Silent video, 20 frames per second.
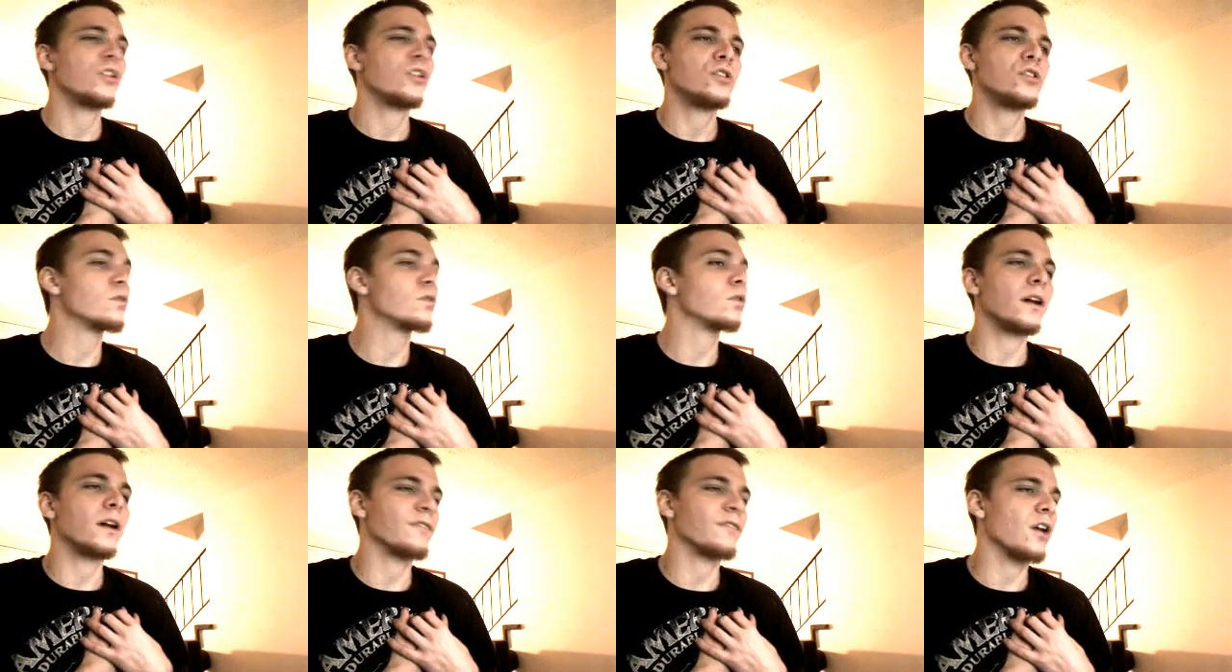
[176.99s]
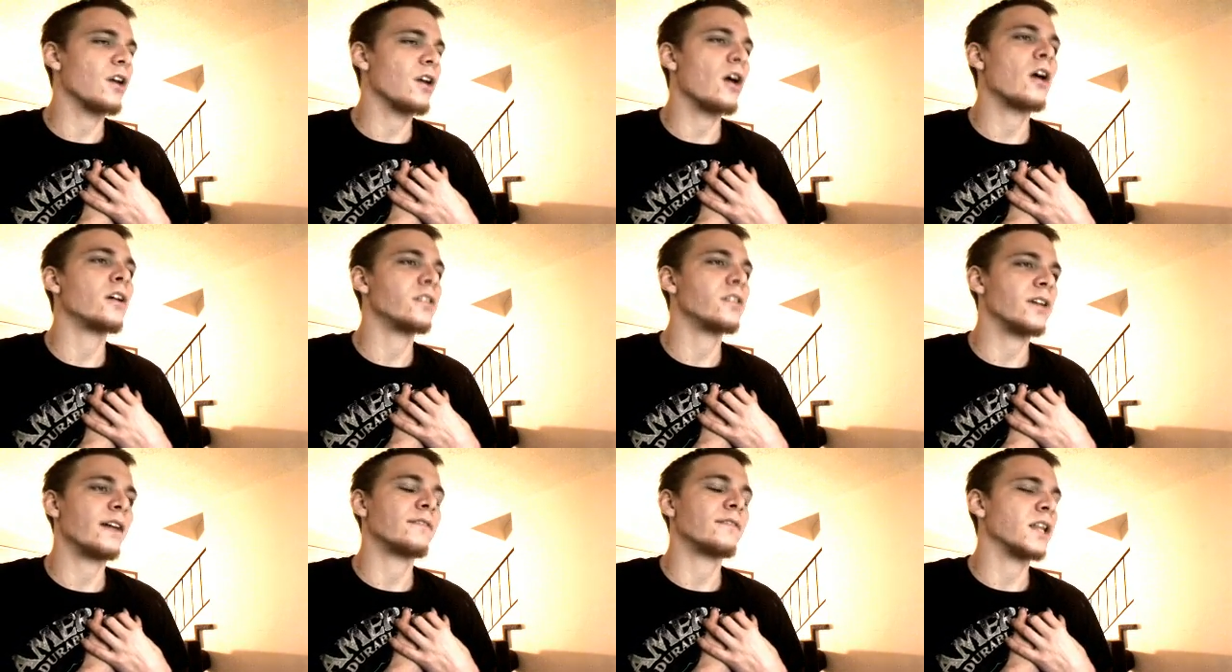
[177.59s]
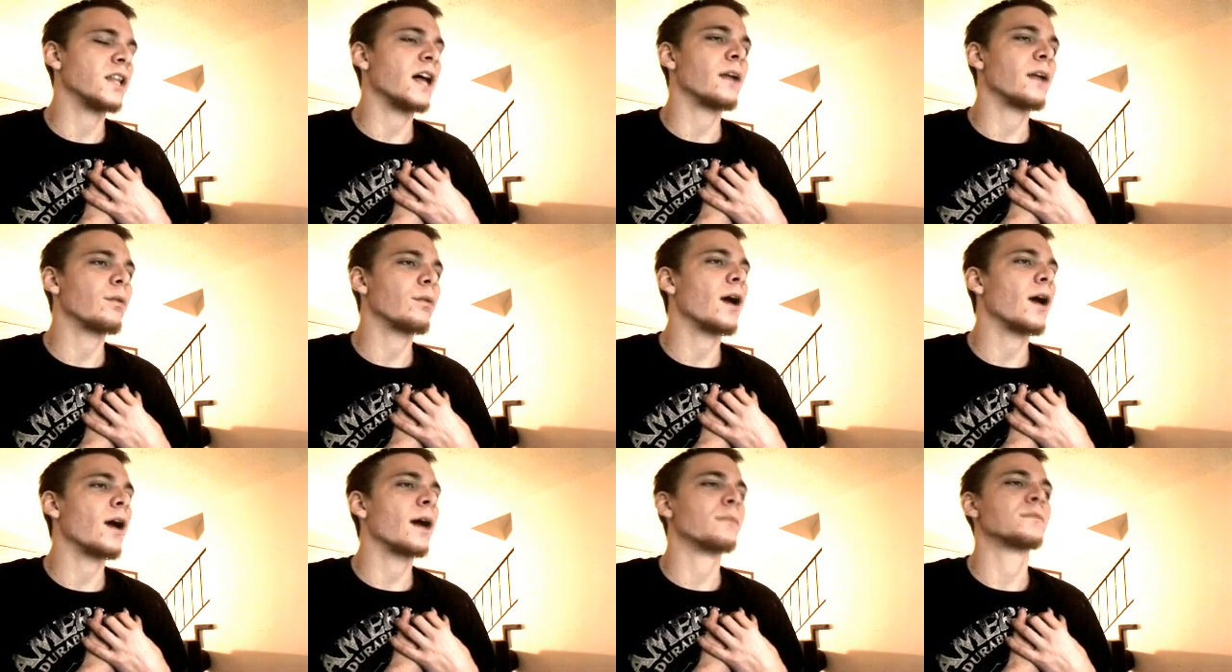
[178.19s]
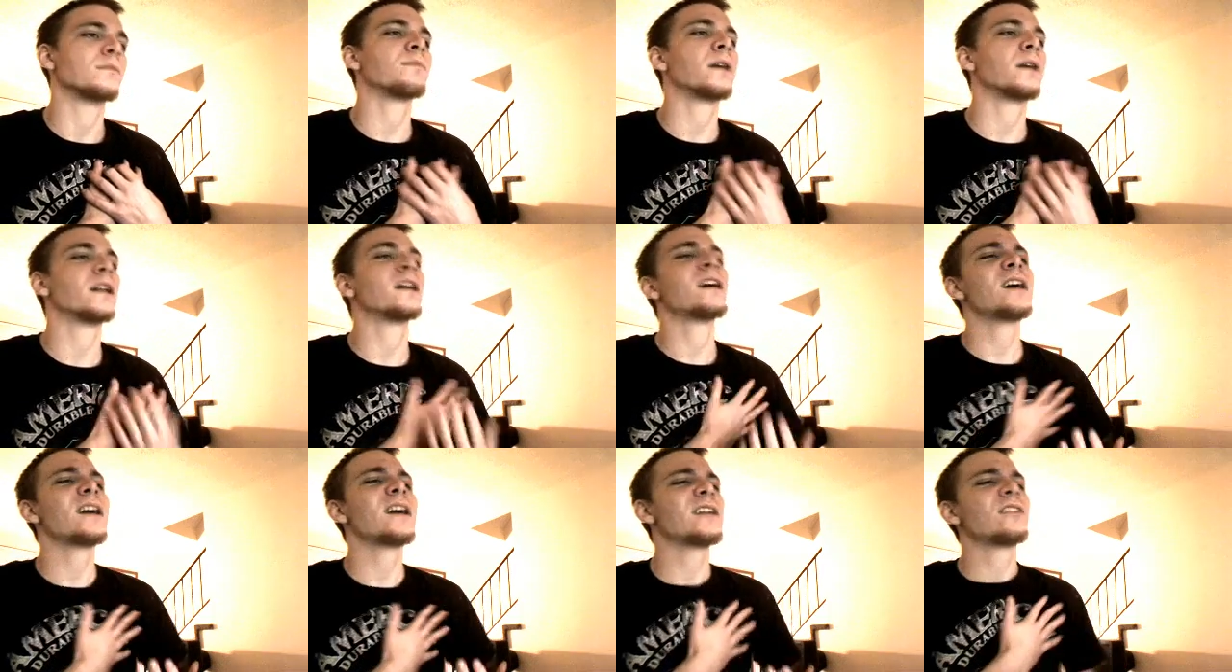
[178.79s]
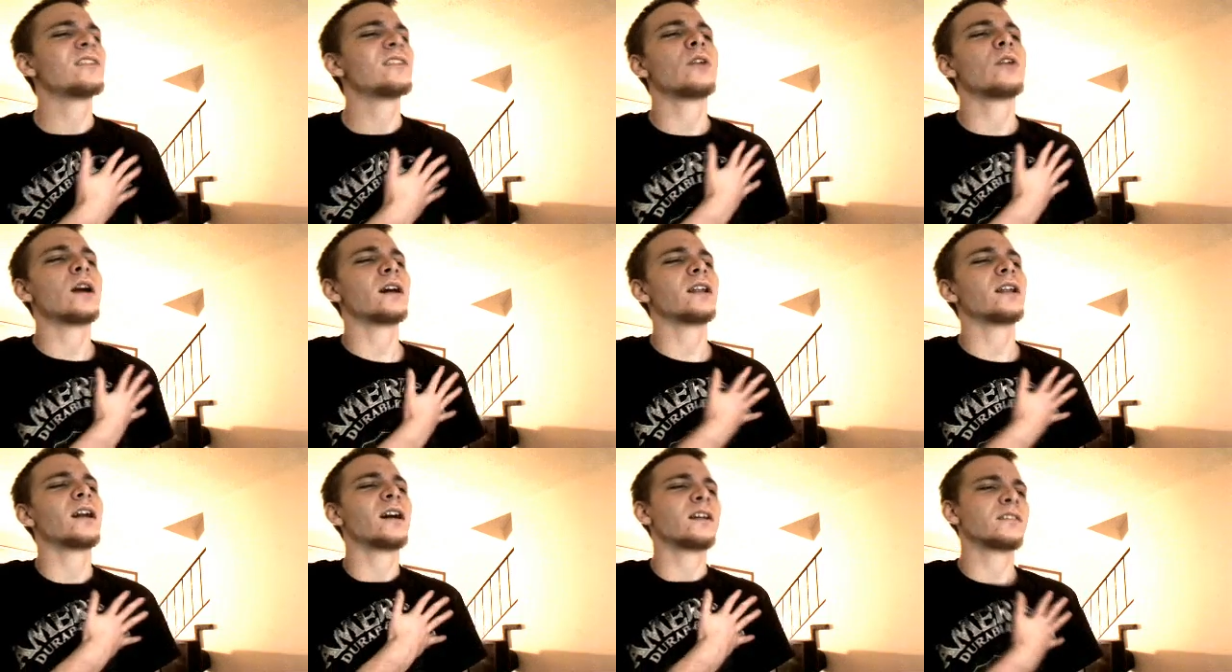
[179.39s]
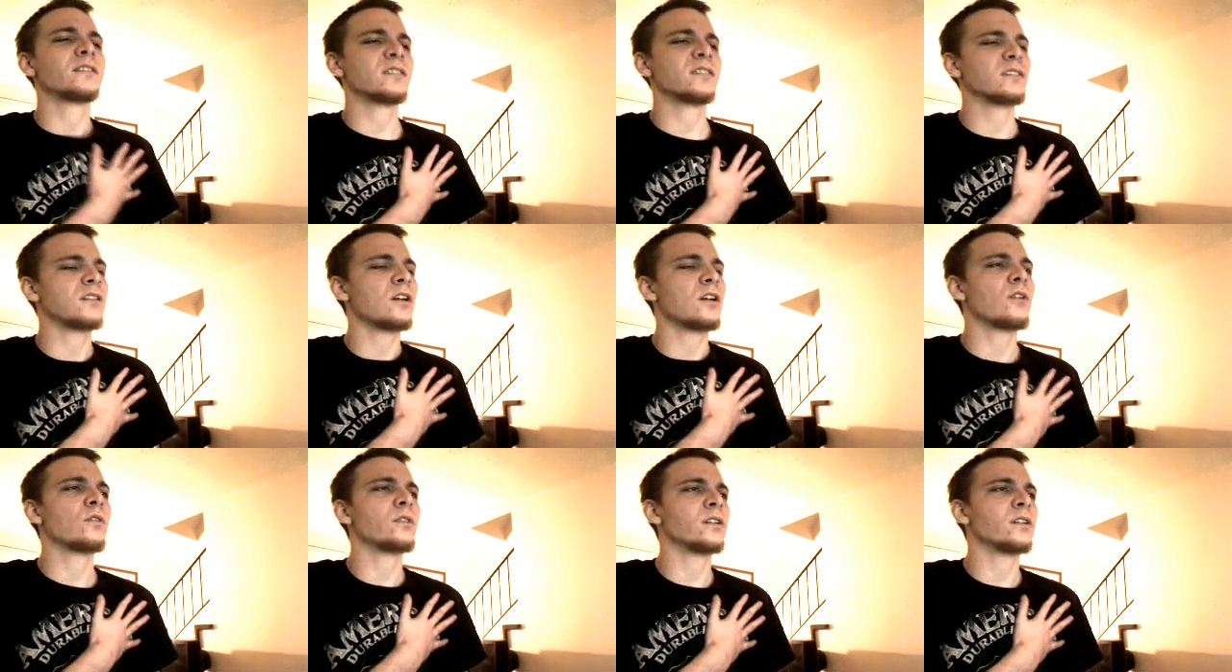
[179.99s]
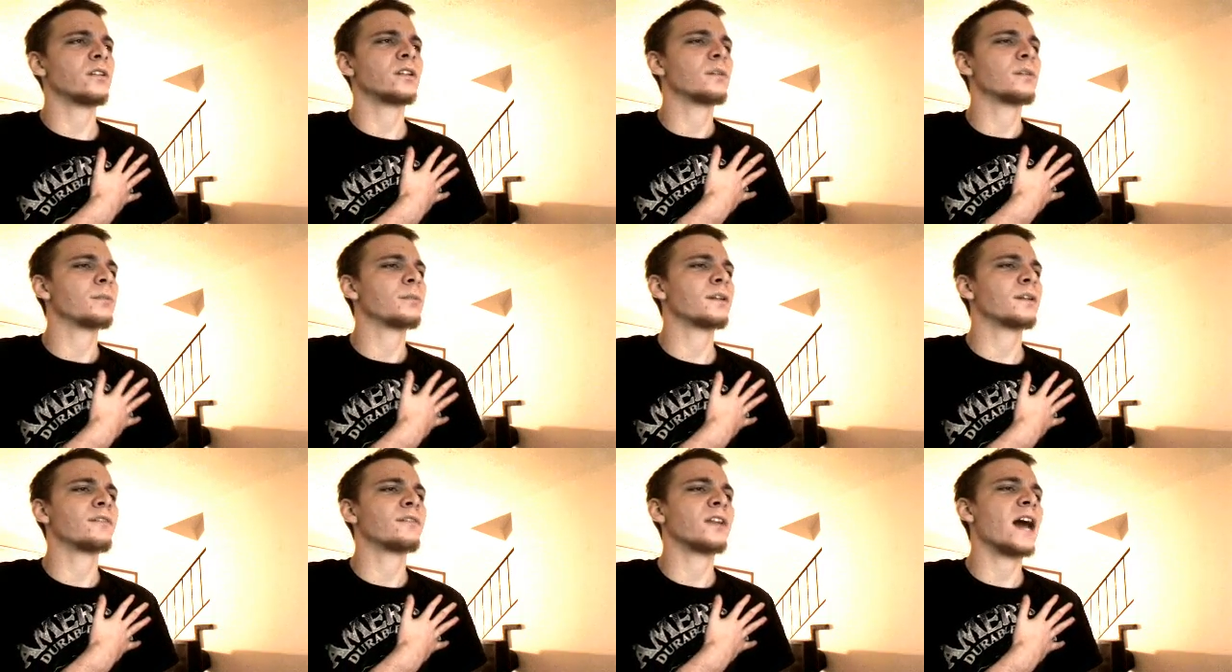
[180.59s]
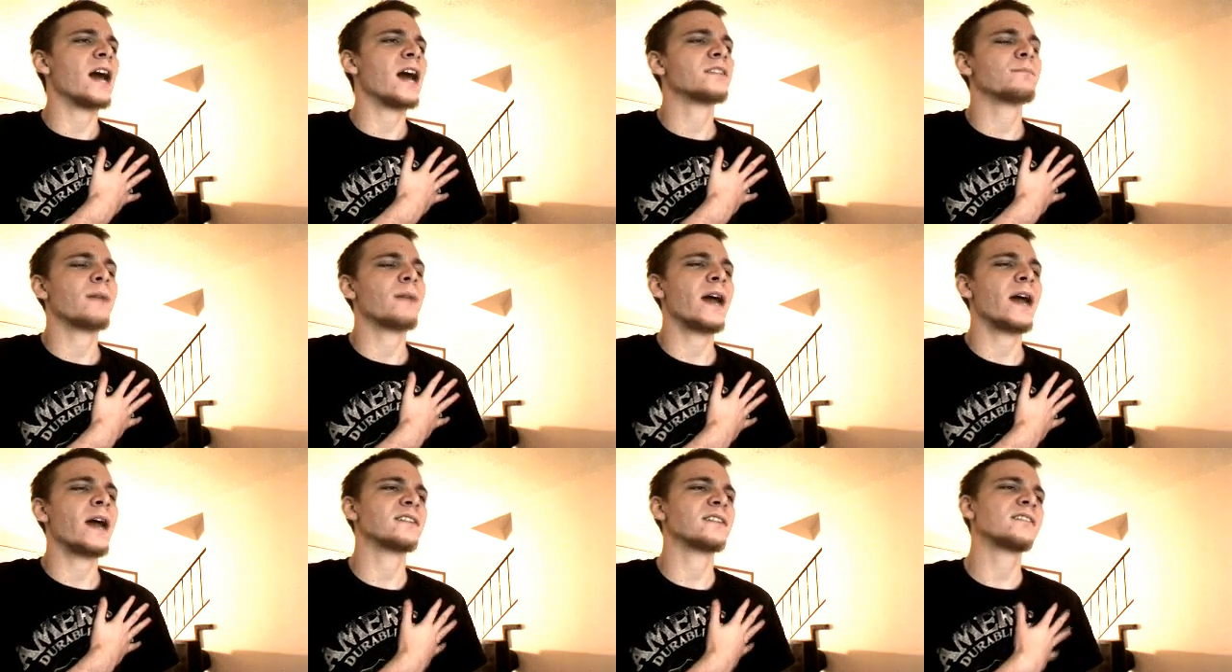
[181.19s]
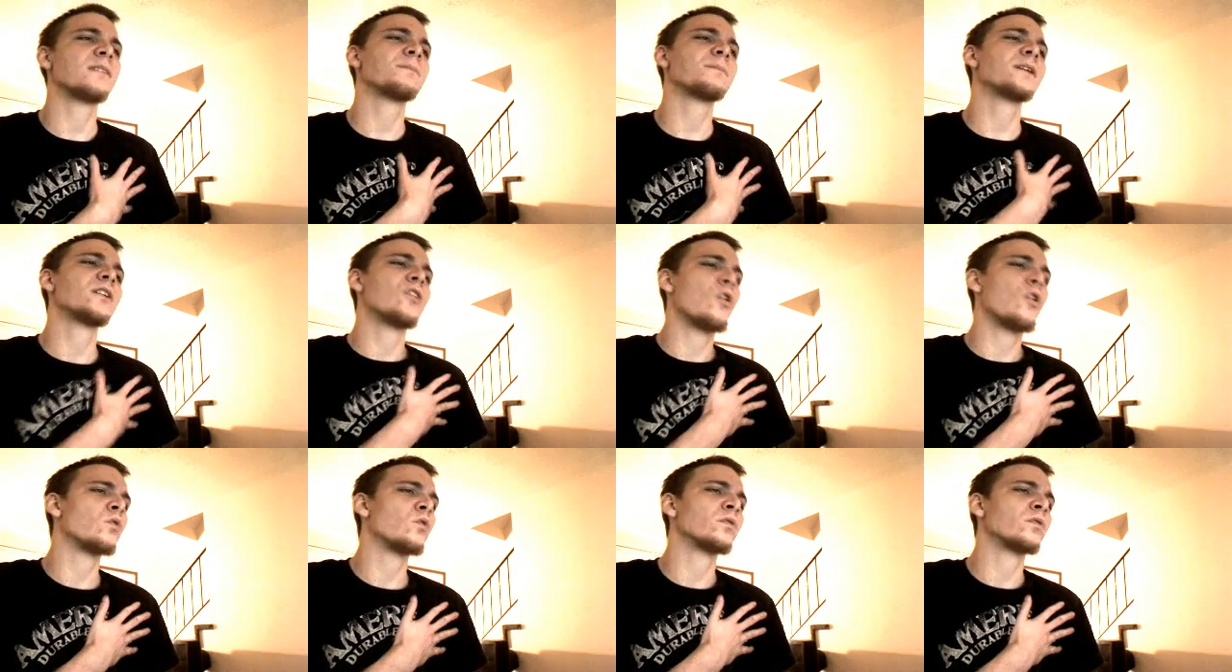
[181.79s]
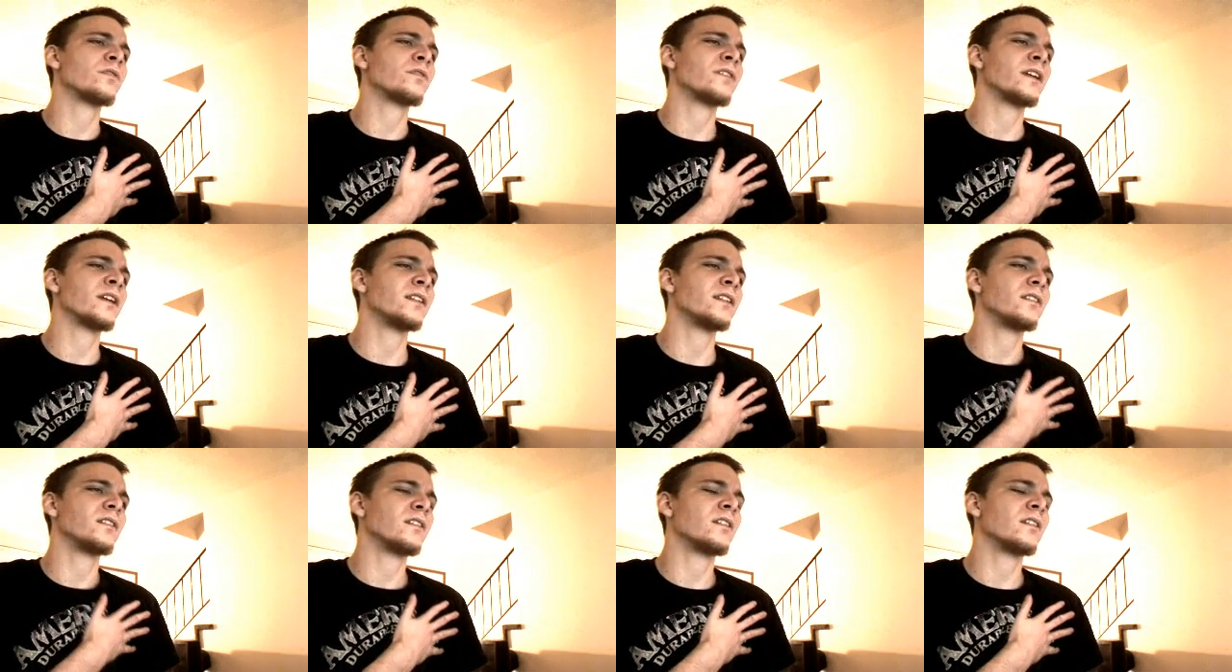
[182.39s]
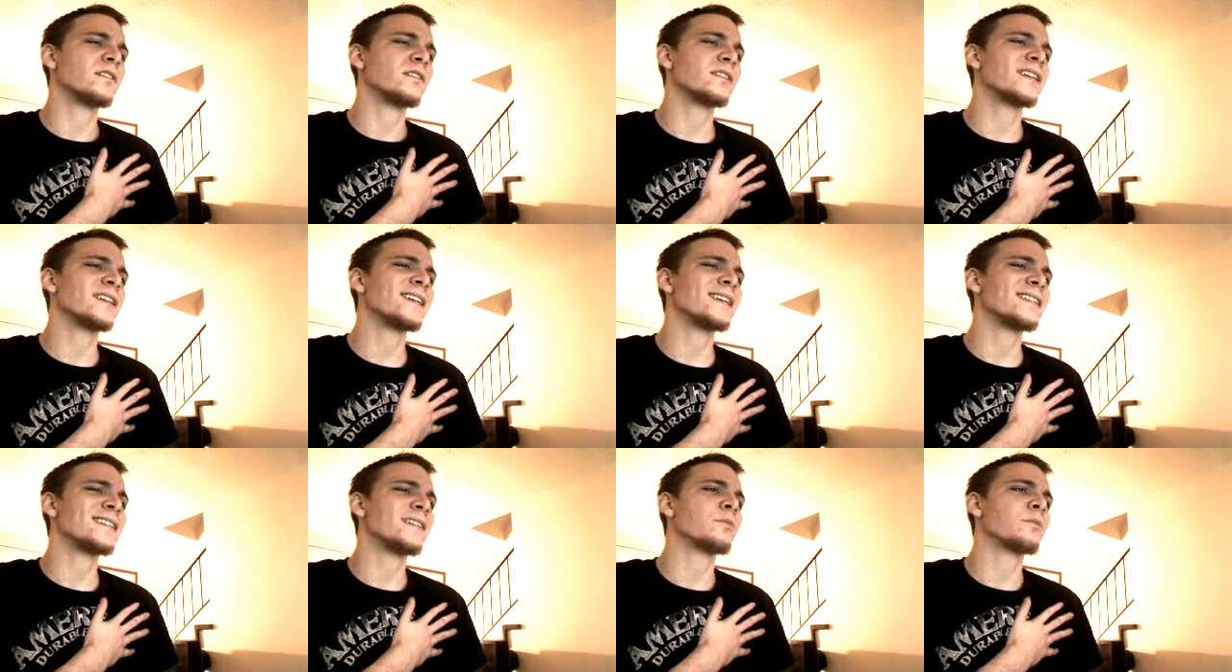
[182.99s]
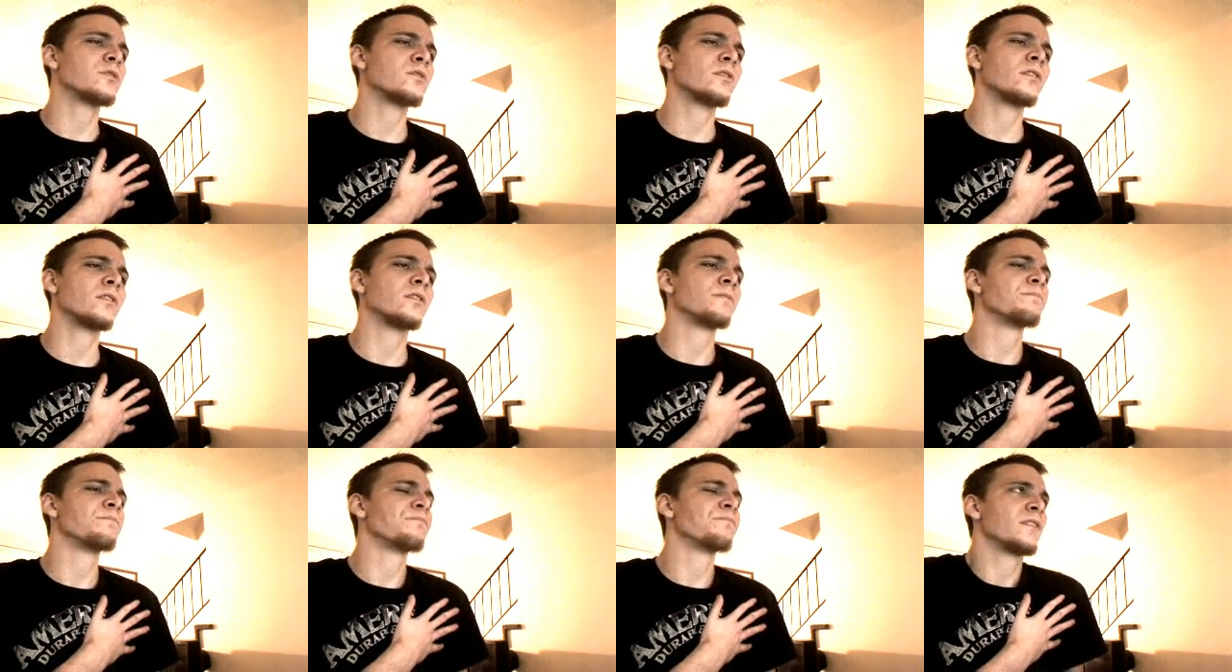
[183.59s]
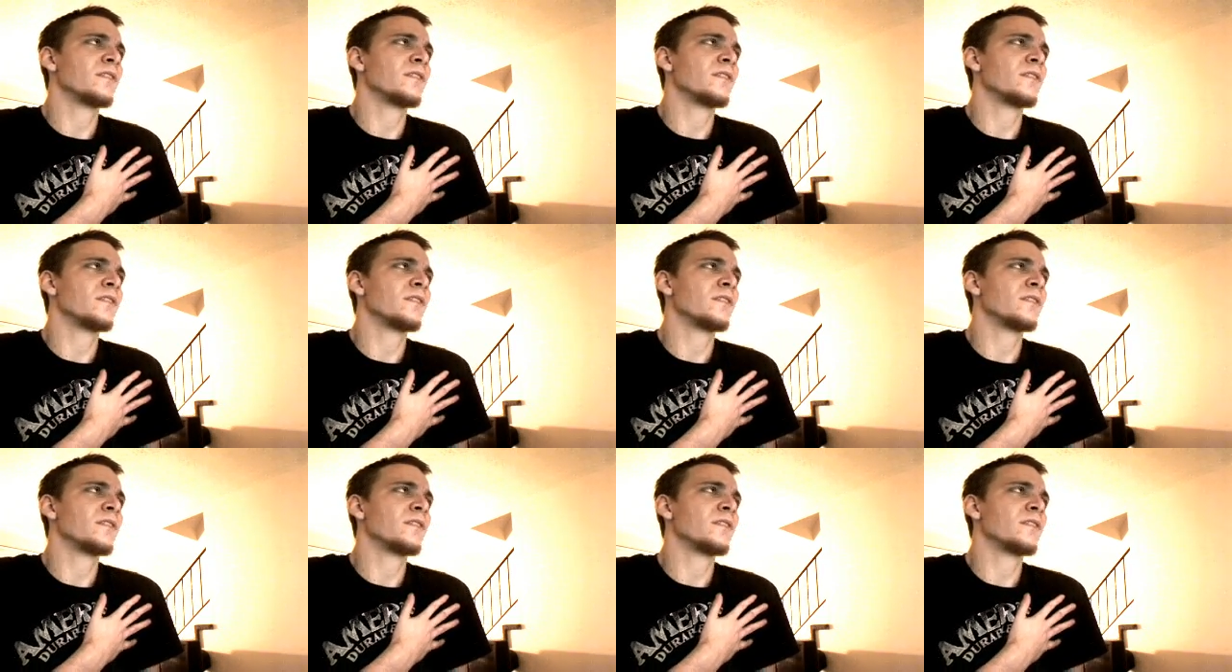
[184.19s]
You cool off the heart, you have a lot of problems. But a slow, a little bit of an ice pack, something colder than skin temperature.